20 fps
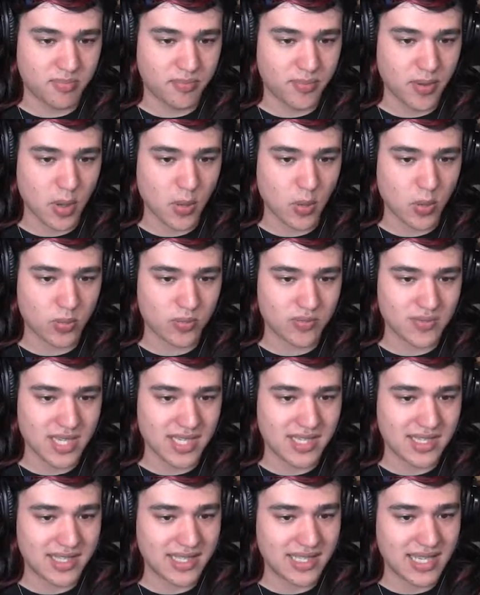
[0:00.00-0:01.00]
But
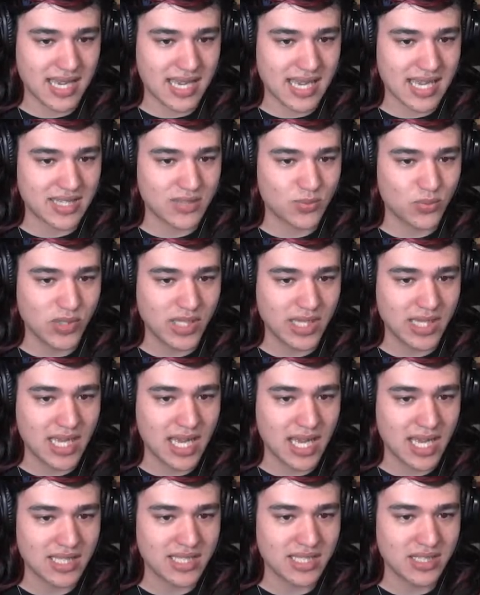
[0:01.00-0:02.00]
it, it gets really
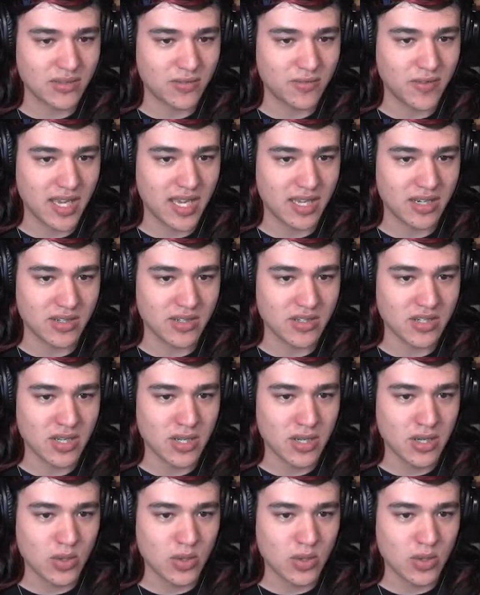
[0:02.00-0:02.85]
hard to defend